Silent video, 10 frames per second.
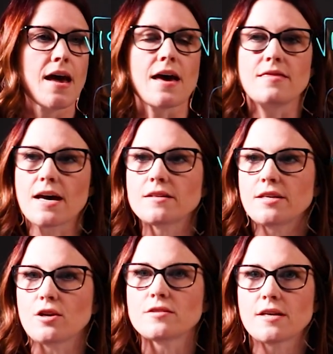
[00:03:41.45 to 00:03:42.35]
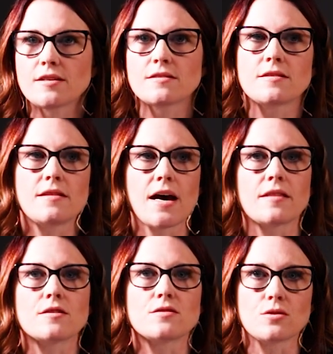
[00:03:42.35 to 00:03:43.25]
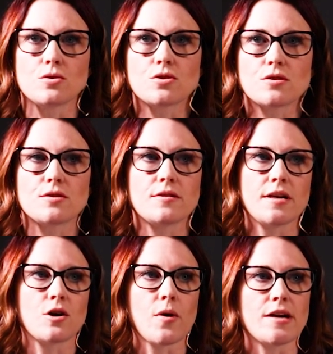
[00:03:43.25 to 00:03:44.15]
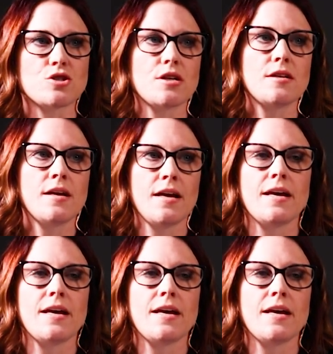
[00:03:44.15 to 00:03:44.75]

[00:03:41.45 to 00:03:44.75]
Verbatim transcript: And that tells us that the solution to the equation